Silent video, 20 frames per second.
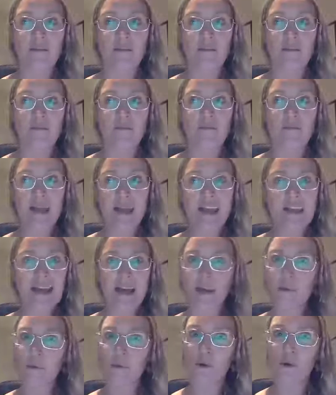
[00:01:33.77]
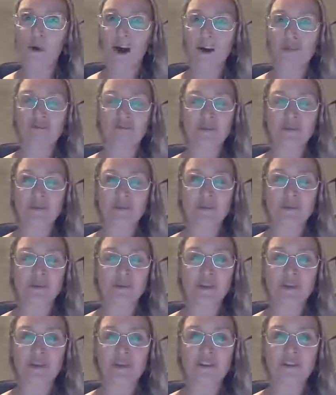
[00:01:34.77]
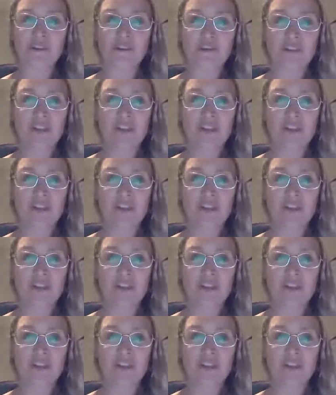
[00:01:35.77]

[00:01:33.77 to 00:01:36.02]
make that a more comfortable spot for